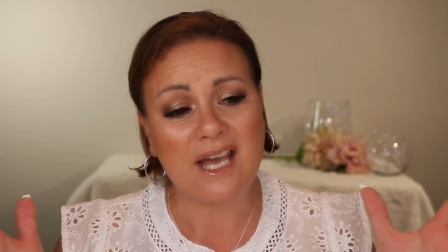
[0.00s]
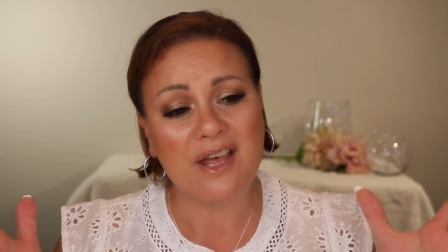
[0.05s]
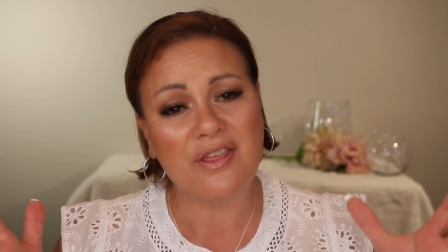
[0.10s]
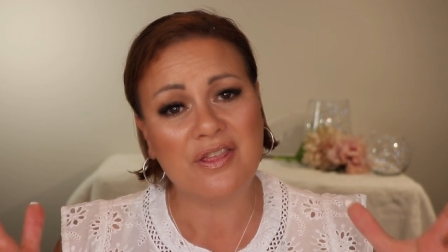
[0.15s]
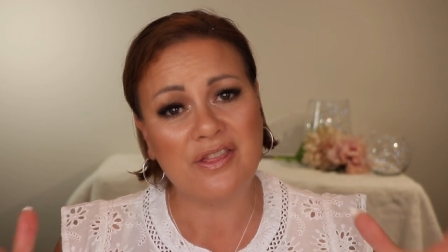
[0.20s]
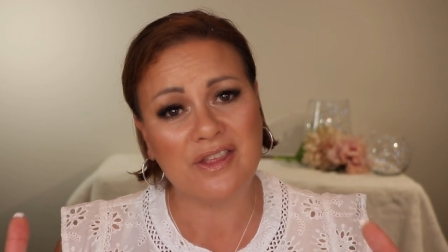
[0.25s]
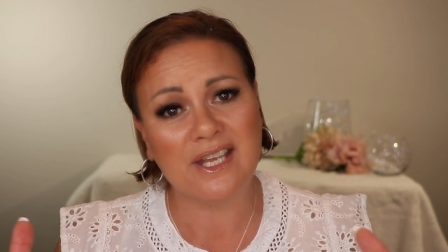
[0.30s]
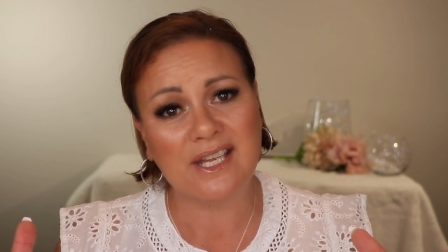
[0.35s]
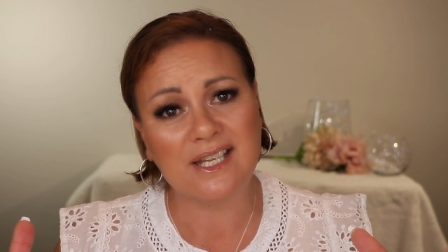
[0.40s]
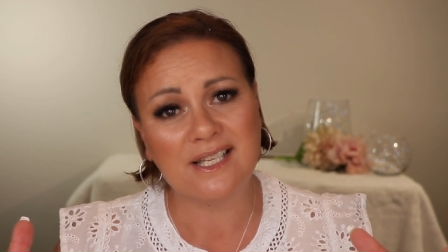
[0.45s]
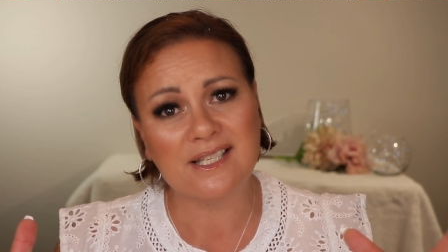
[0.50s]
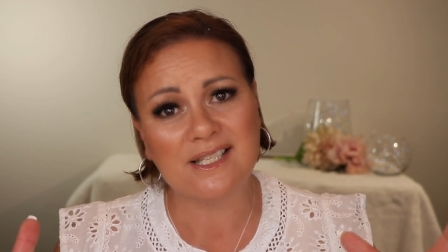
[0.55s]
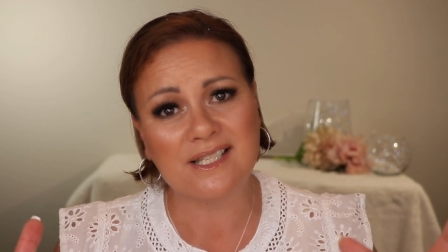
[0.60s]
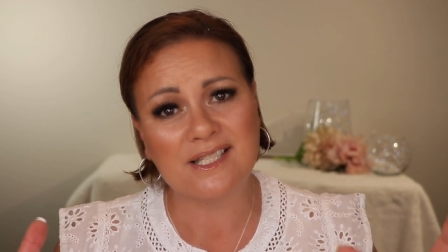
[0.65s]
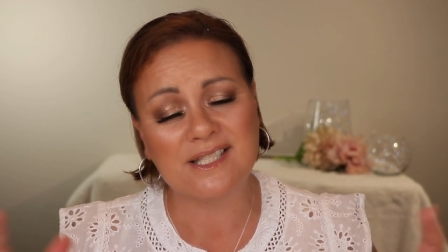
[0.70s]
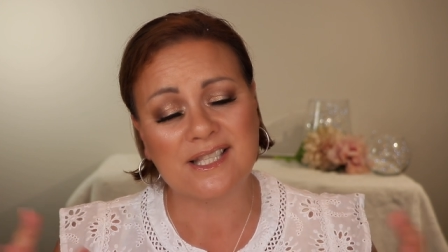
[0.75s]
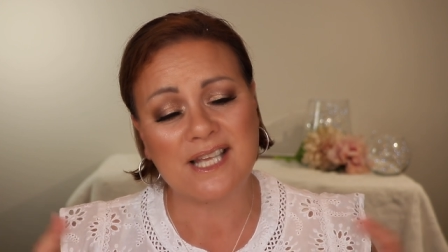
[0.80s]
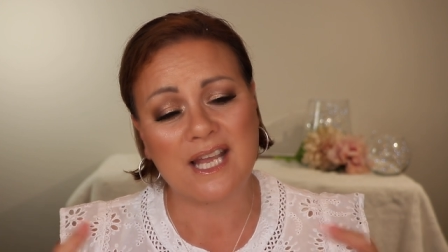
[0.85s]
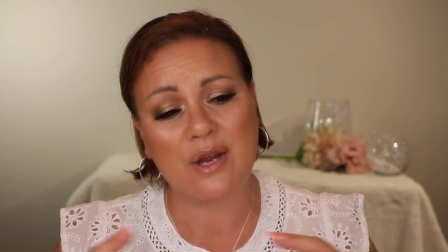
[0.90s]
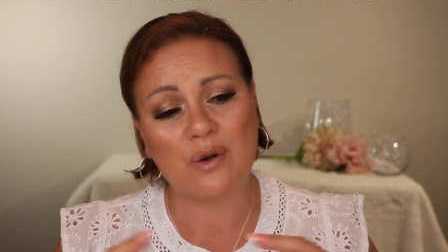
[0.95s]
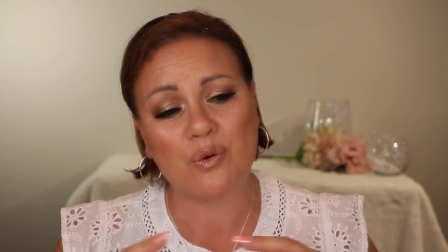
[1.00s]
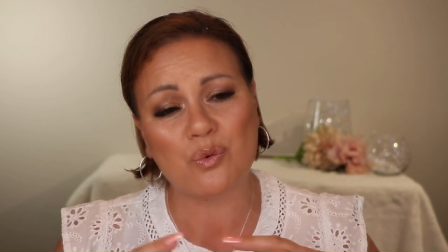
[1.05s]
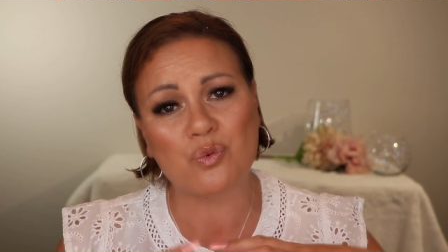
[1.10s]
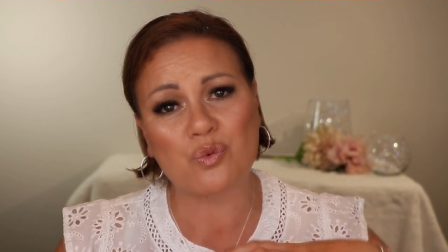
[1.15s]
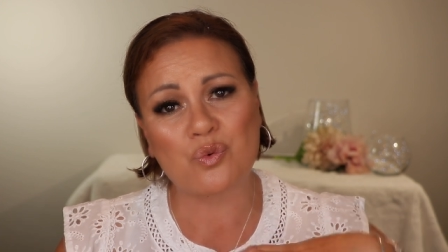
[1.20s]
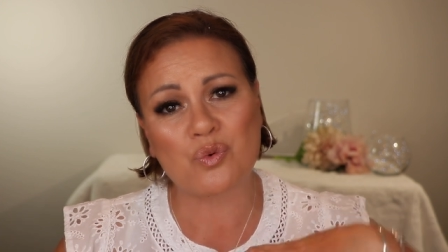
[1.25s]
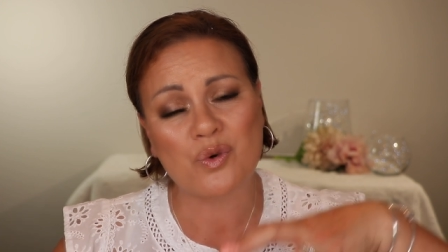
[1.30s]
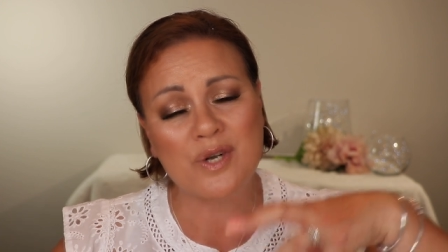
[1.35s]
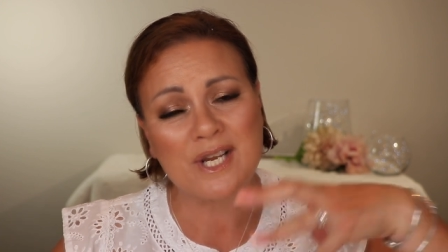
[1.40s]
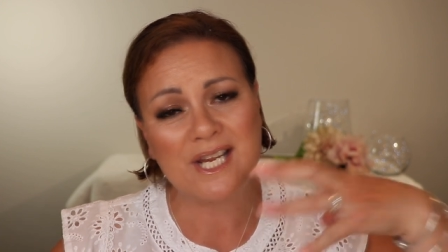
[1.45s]
are things that
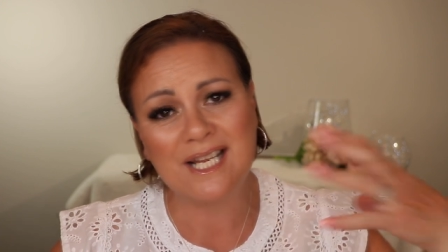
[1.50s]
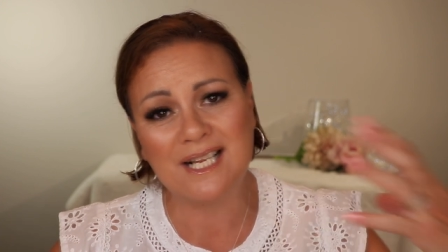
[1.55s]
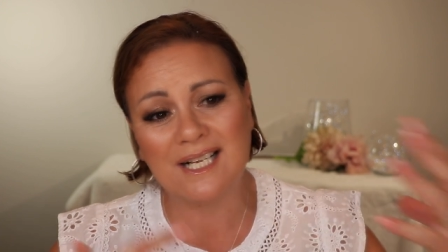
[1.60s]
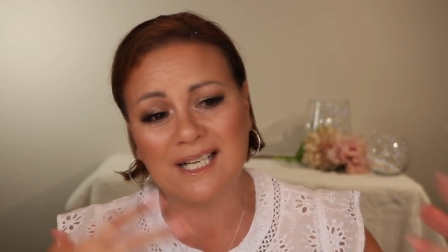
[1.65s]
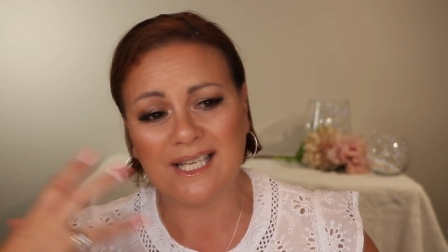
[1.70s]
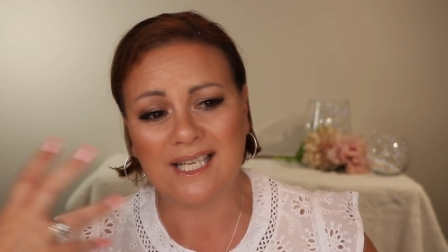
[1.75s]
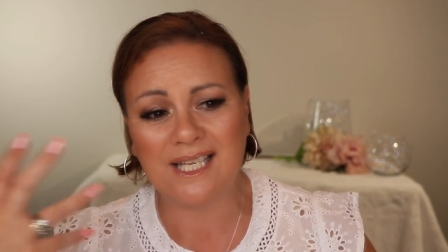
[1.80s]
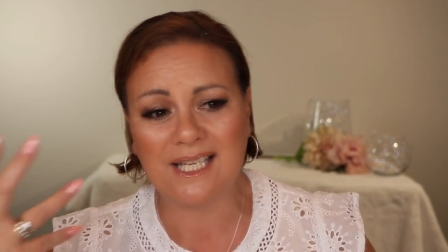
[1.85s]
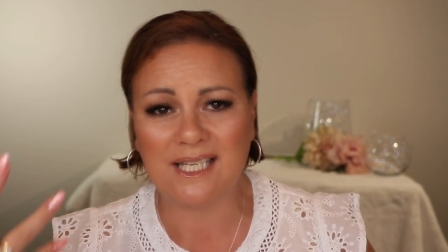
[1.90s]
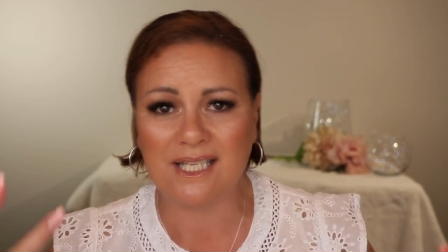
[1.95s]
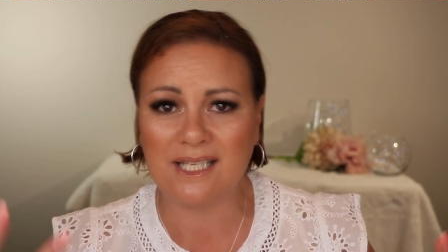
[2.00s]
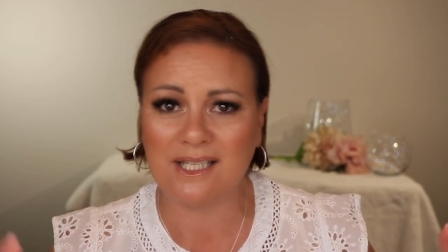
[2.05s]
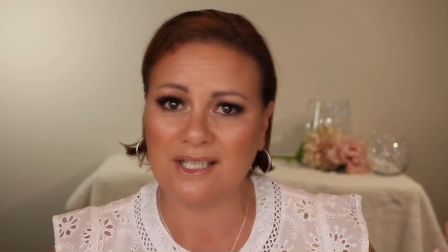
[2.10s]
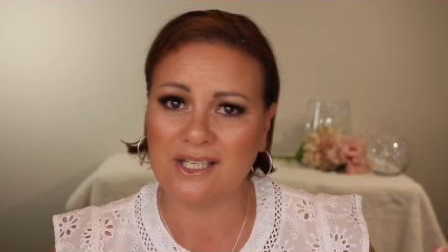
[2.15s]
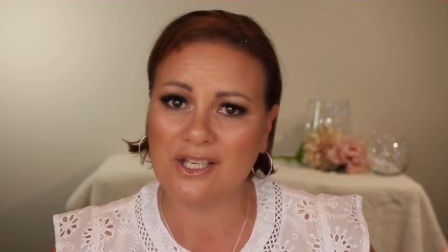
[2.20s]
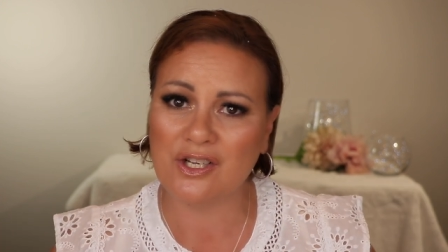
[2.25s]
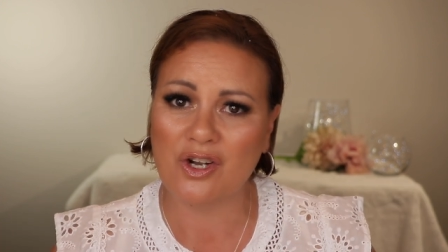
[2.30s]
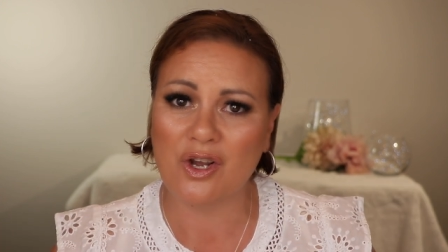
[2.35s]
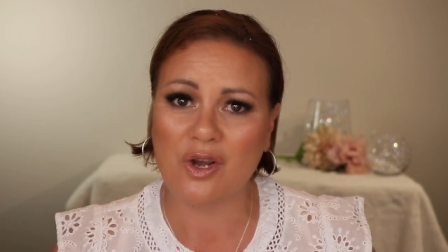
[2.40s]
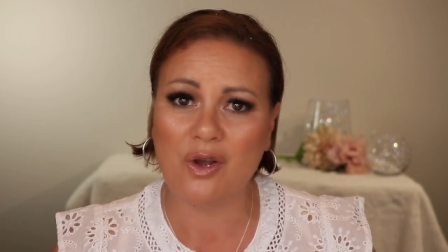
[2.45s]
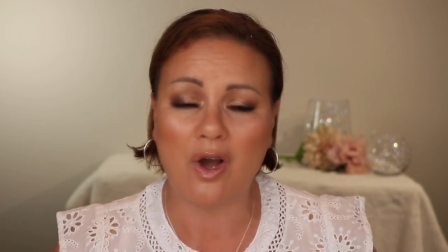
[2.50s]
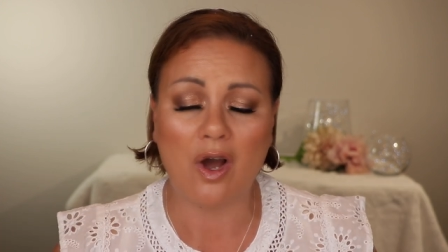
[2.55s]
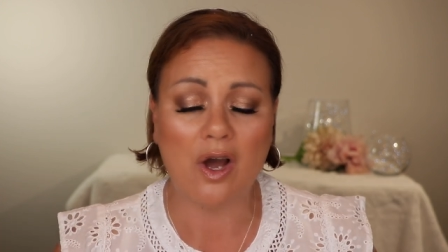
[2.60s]
really, you know,